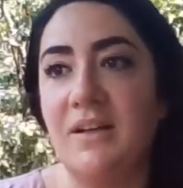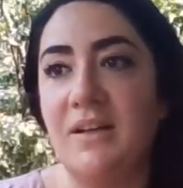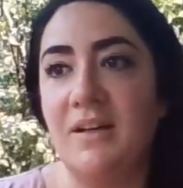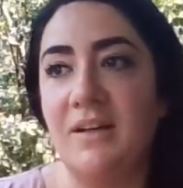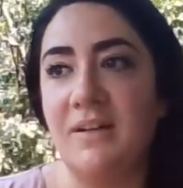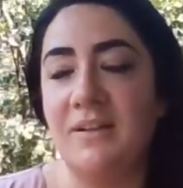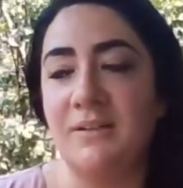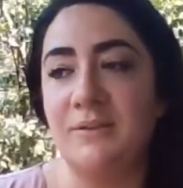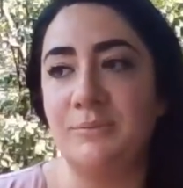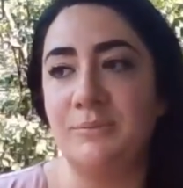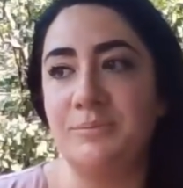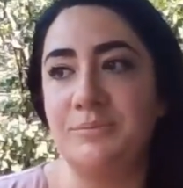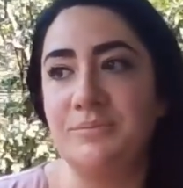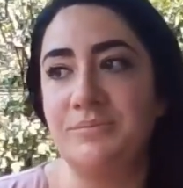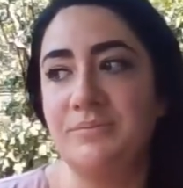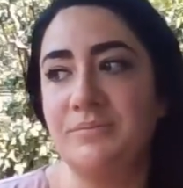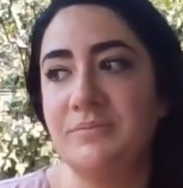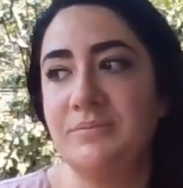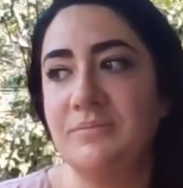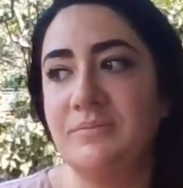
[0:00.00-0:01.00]
Um,
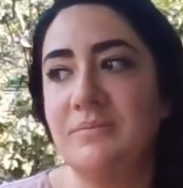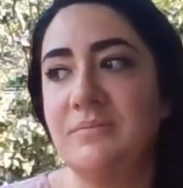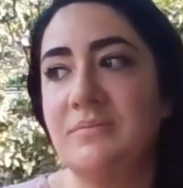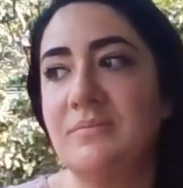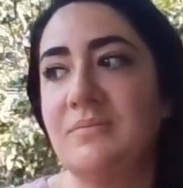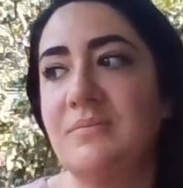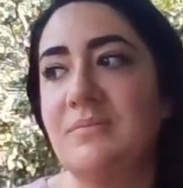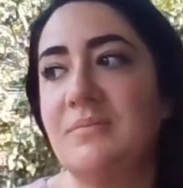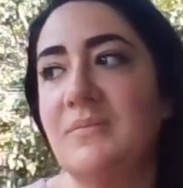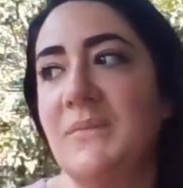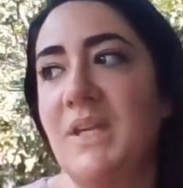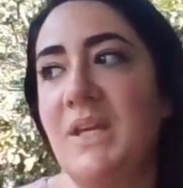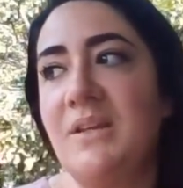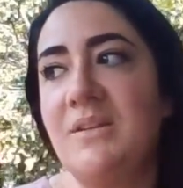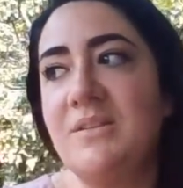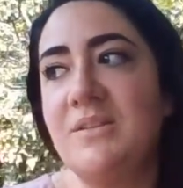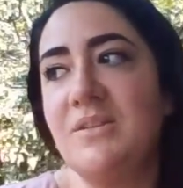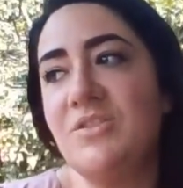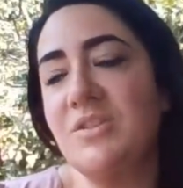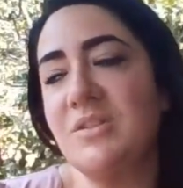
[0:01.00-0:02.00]

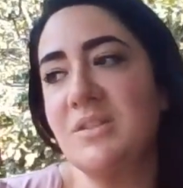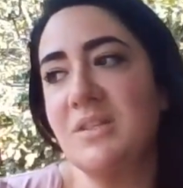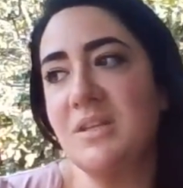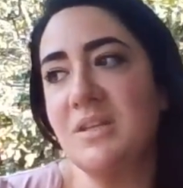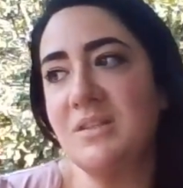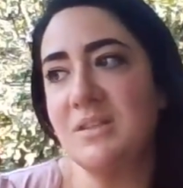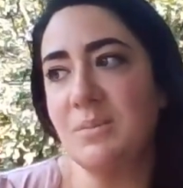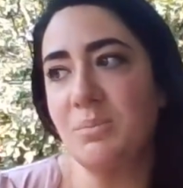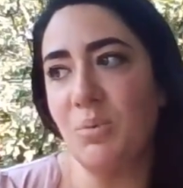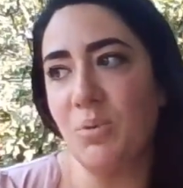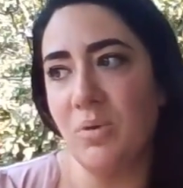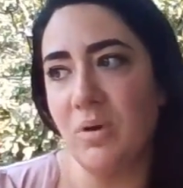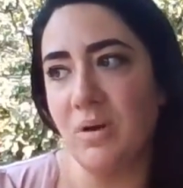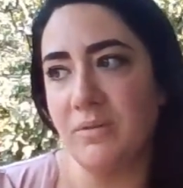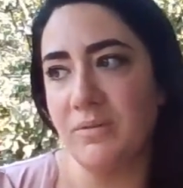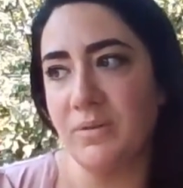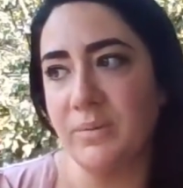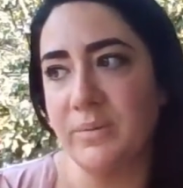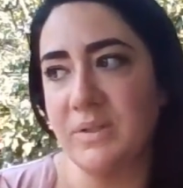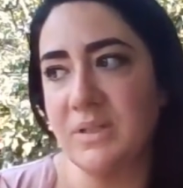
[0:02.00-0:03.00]
and to just get
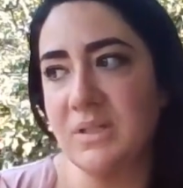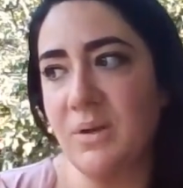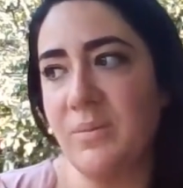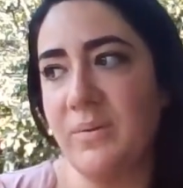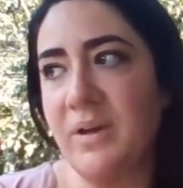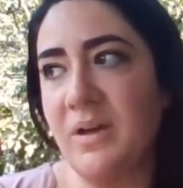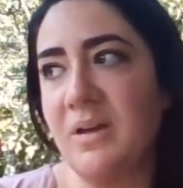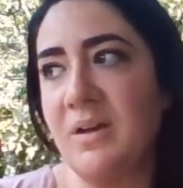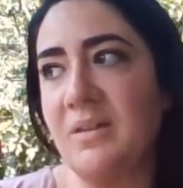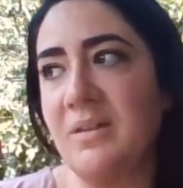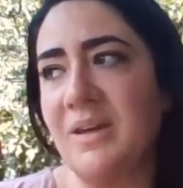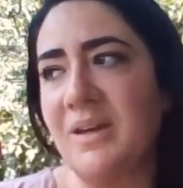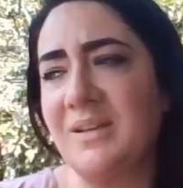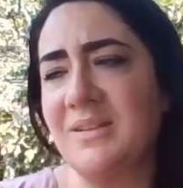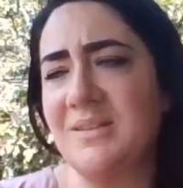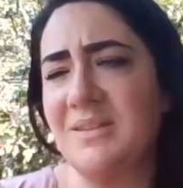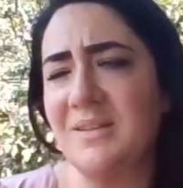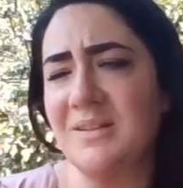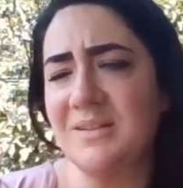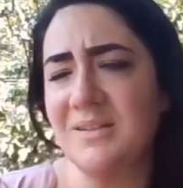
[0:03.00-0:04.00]
support for what's going on. Like
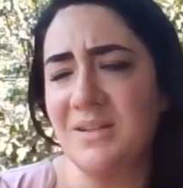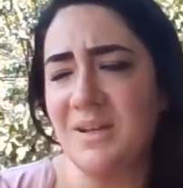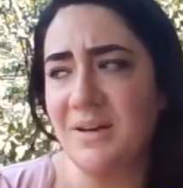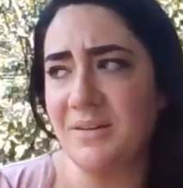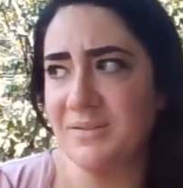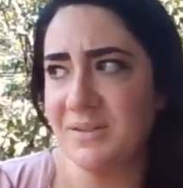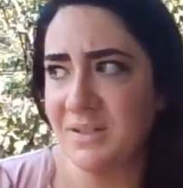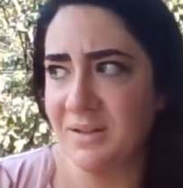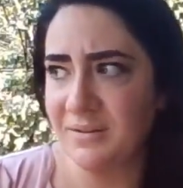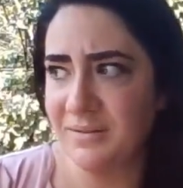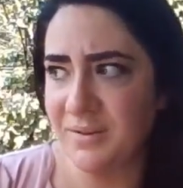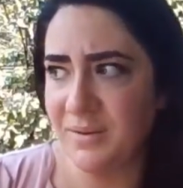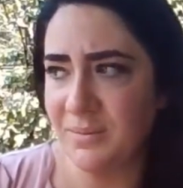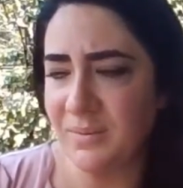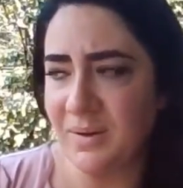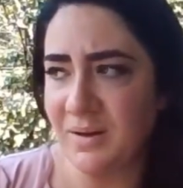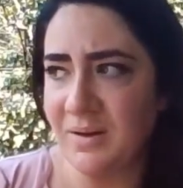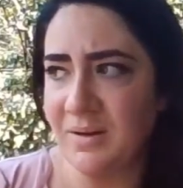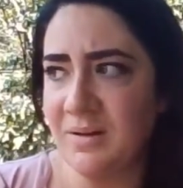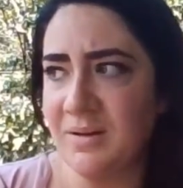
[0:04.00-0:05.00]
it sucks to have stuff
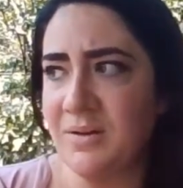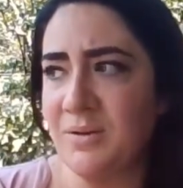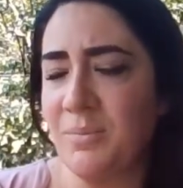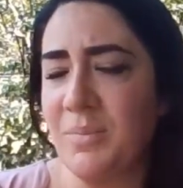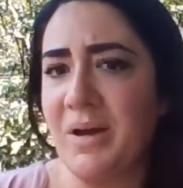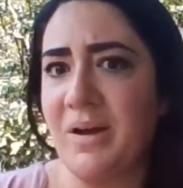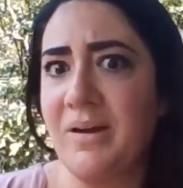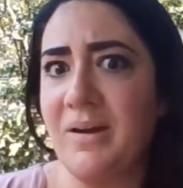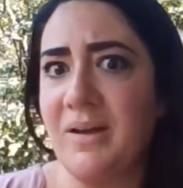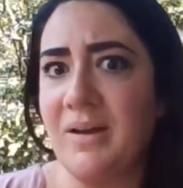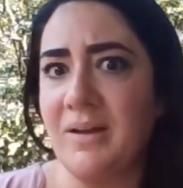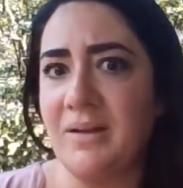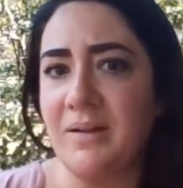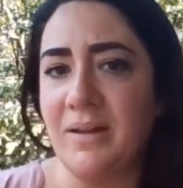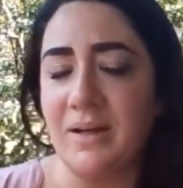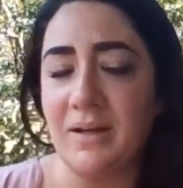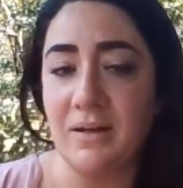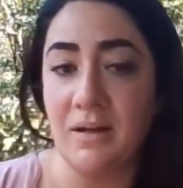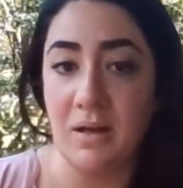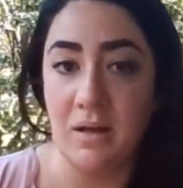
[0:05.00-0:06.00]
going on in your body
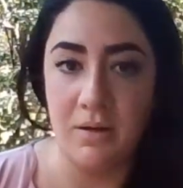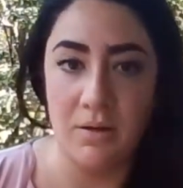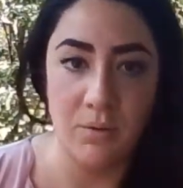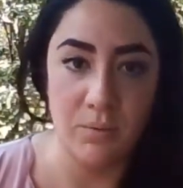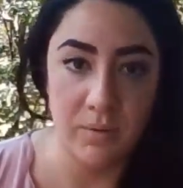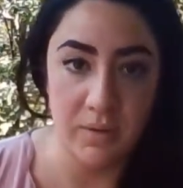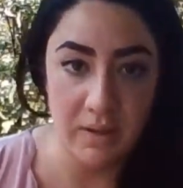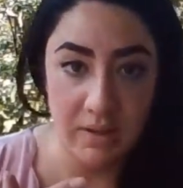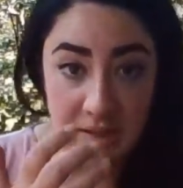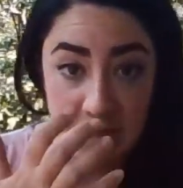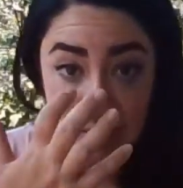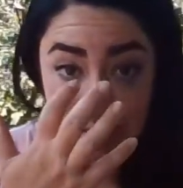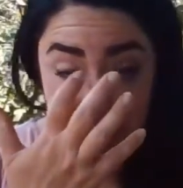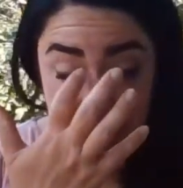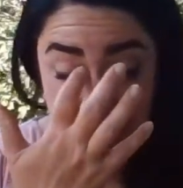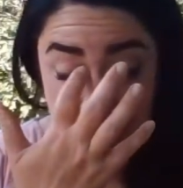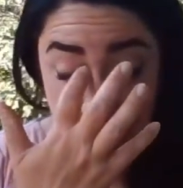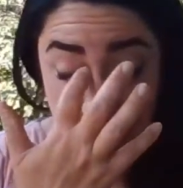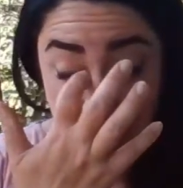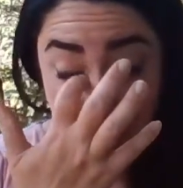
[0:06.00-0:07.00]
and like not know what it
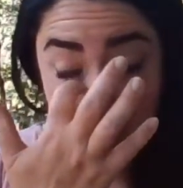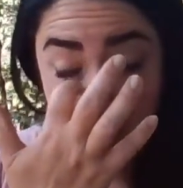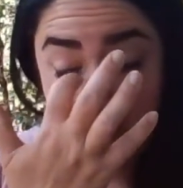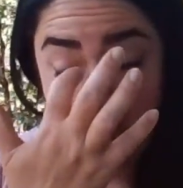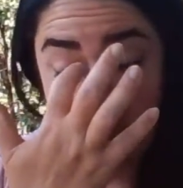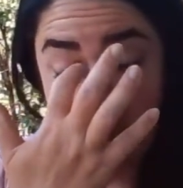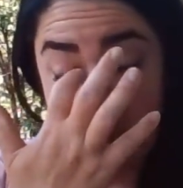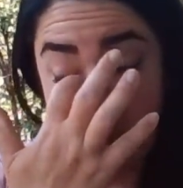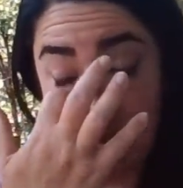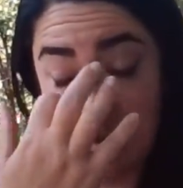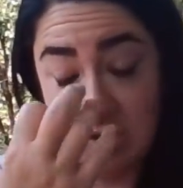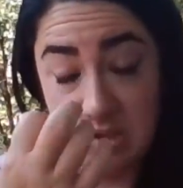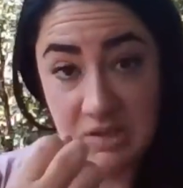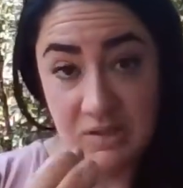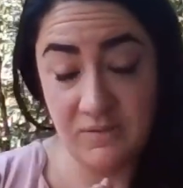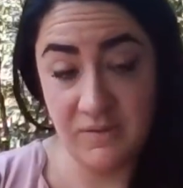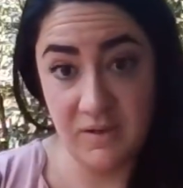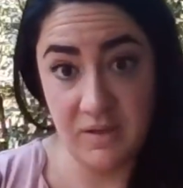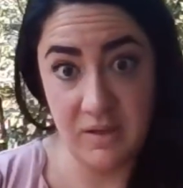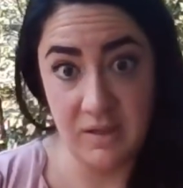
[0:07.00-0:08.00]
is and then
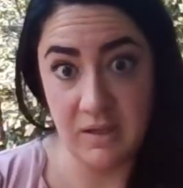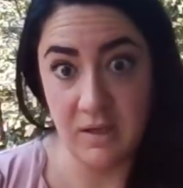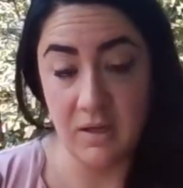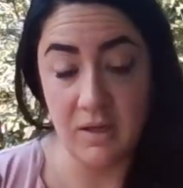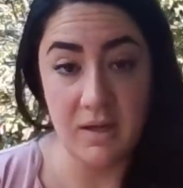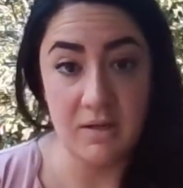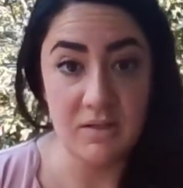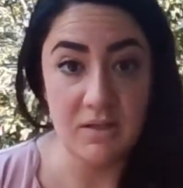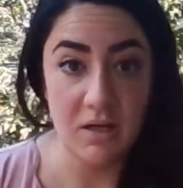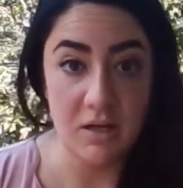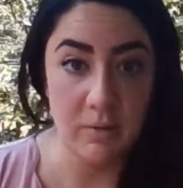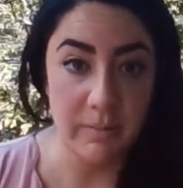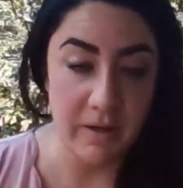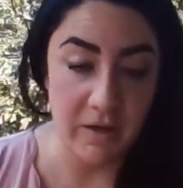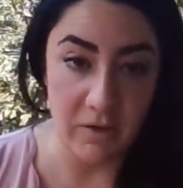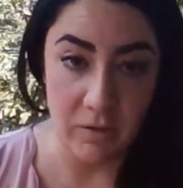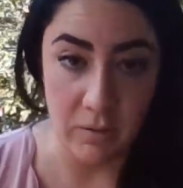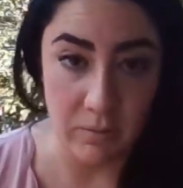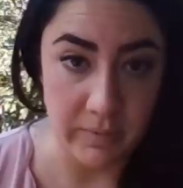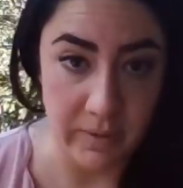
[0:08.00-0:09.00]
just feel like you can't talk
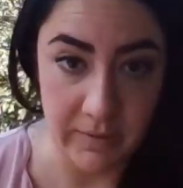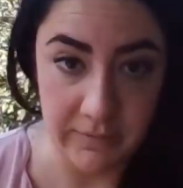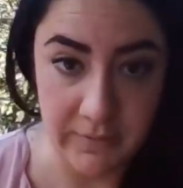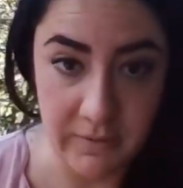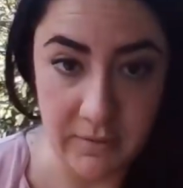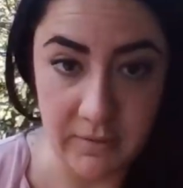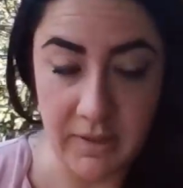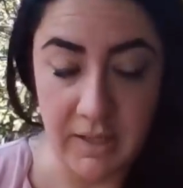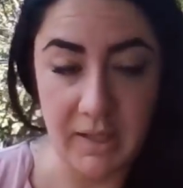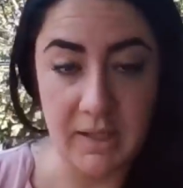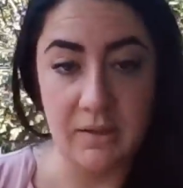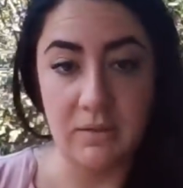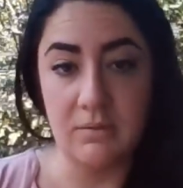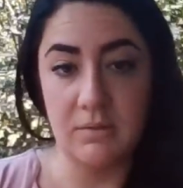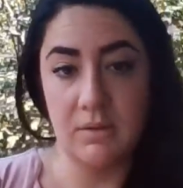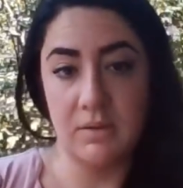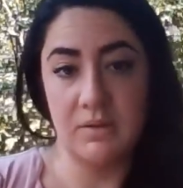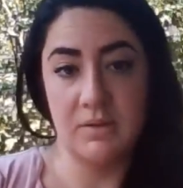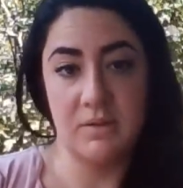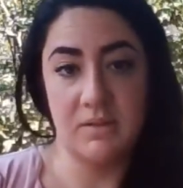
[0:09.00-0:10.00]
about it or whatever. Like it
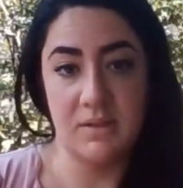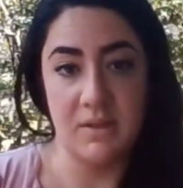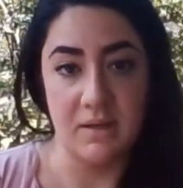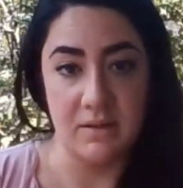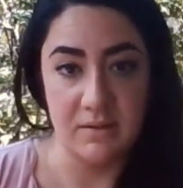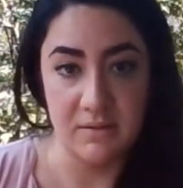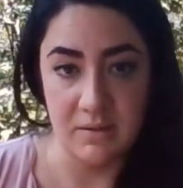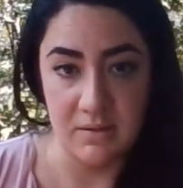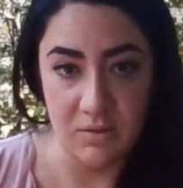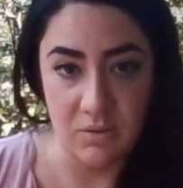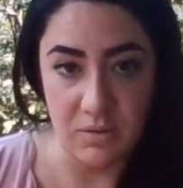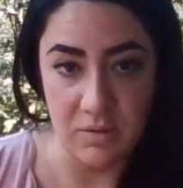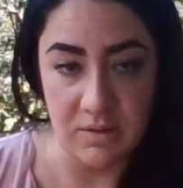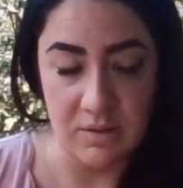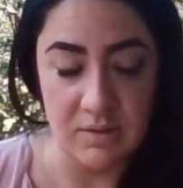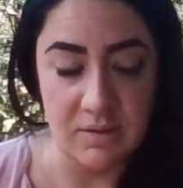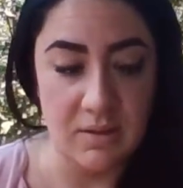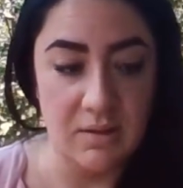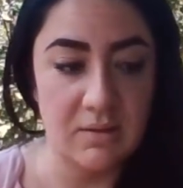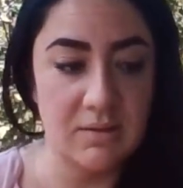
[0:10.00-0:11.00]
sucks.
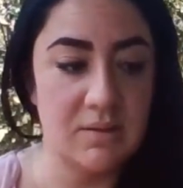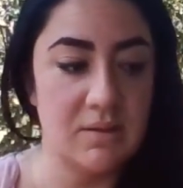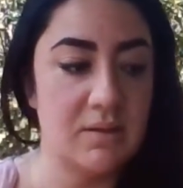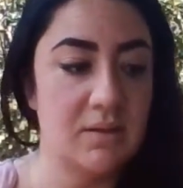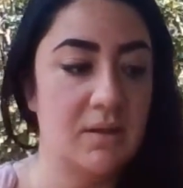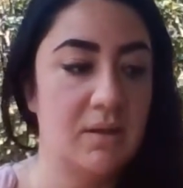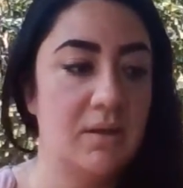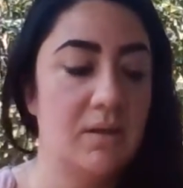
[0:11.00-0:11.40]
Totally sucks.